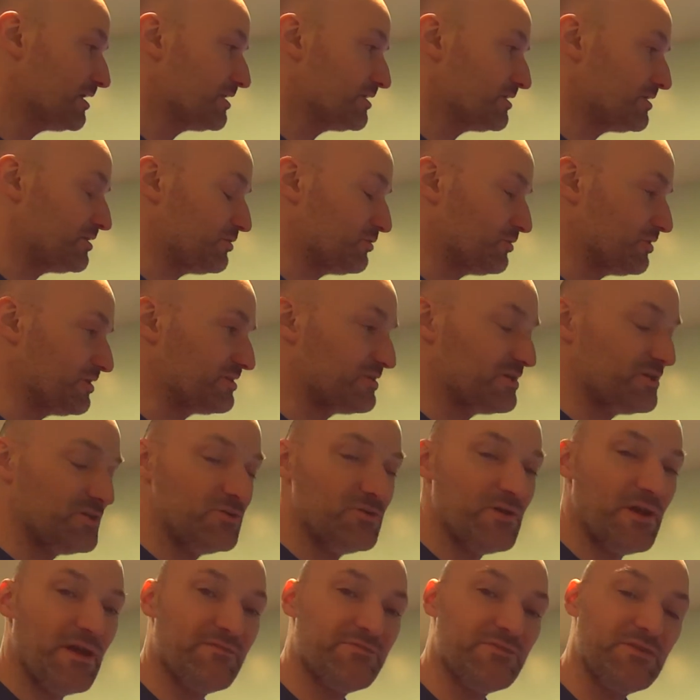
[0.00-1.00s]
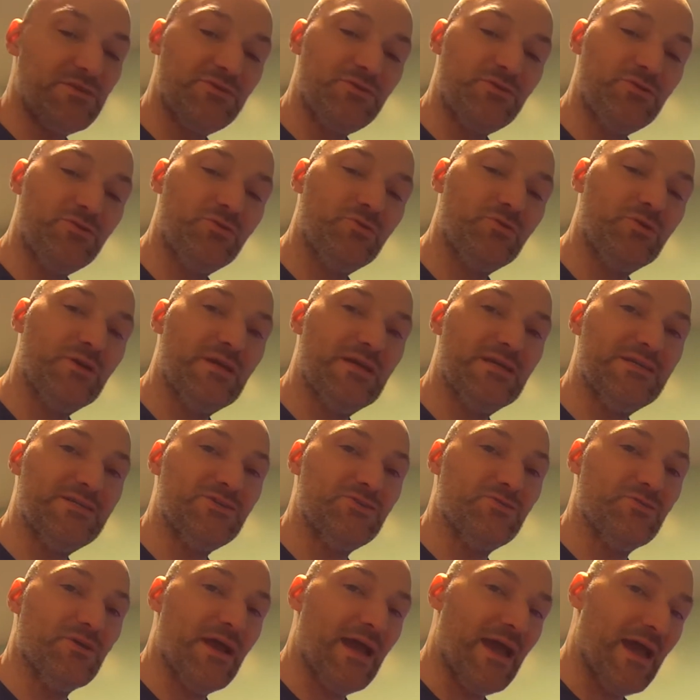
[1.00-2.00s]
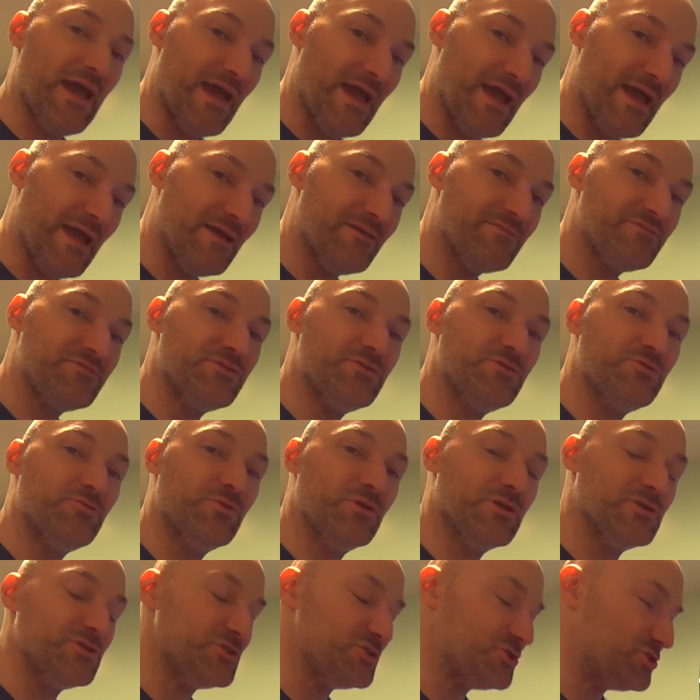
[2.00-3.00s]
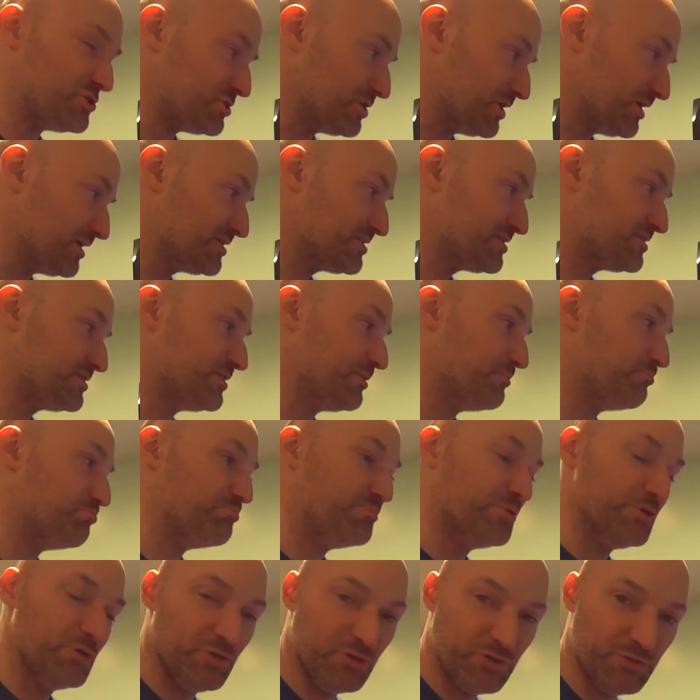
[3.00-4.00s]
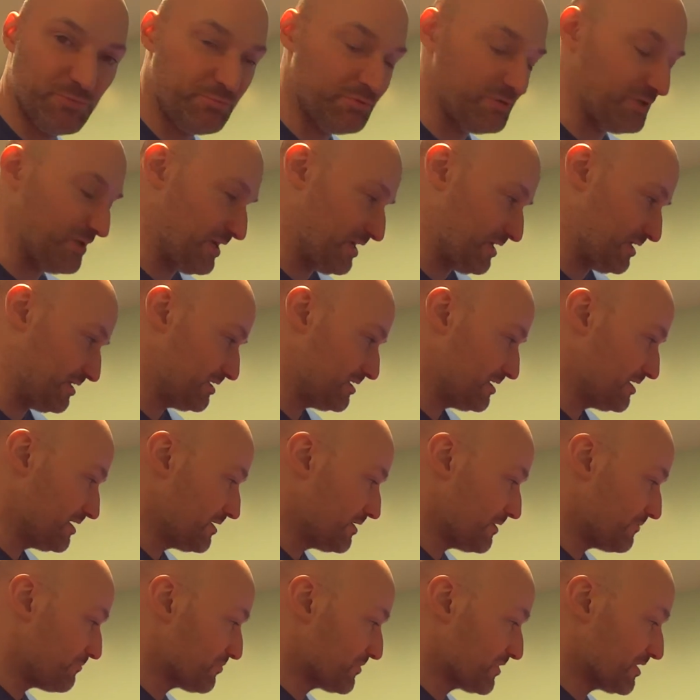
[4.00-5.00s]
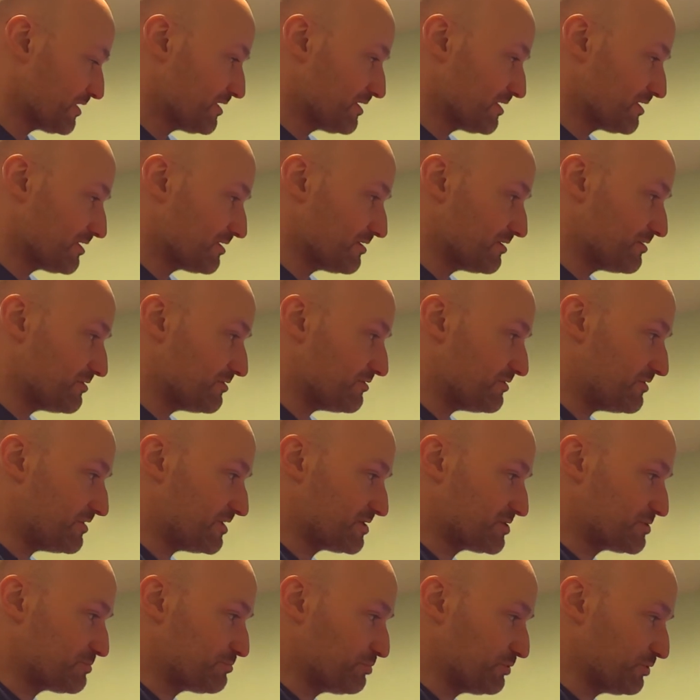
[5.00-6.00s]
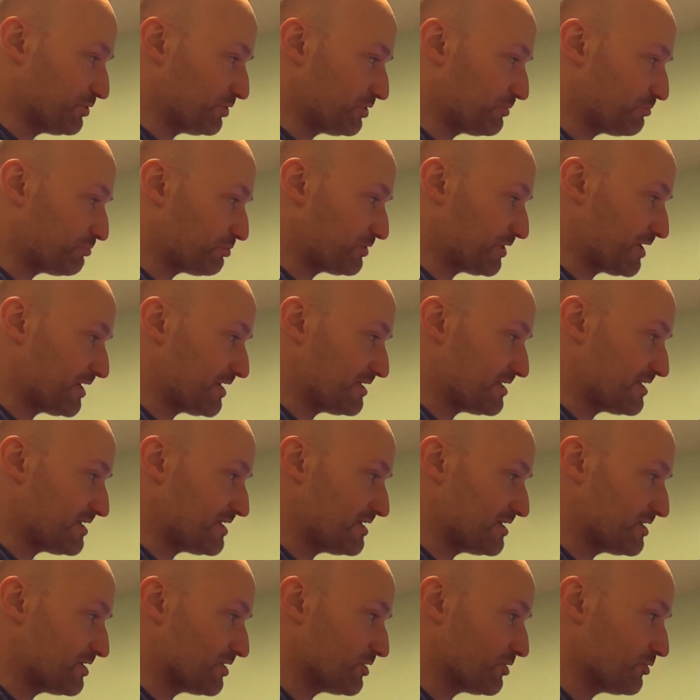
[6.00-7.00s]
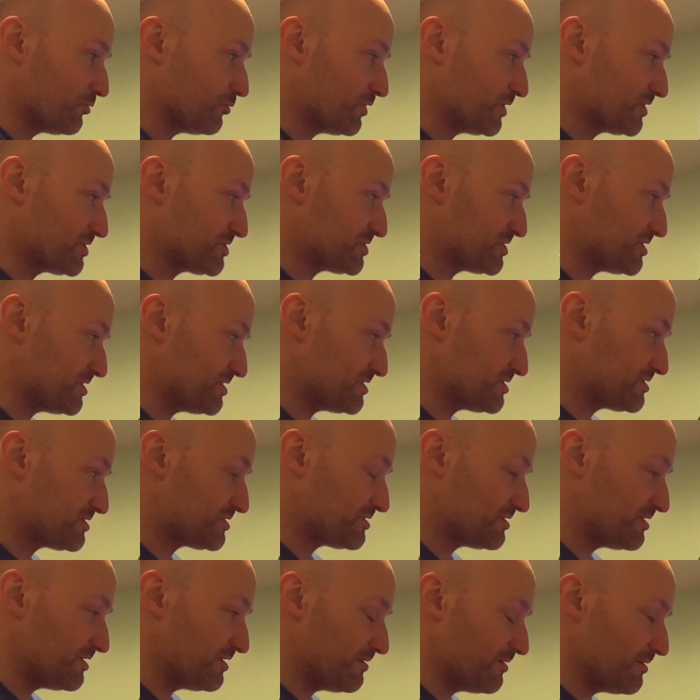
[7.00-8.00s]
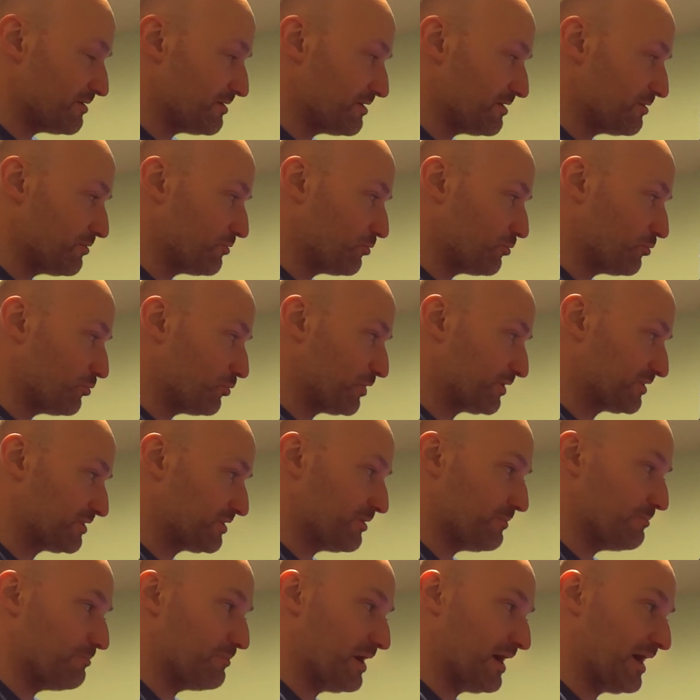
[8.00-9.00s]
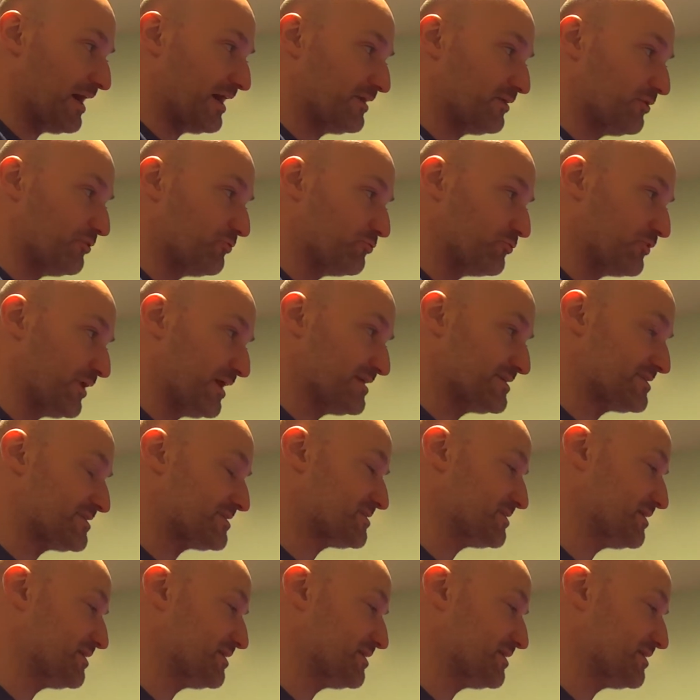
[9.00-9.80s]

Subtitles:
The only thing you have to do is you have to adjust the build plate. This build plate here, which is what the model rests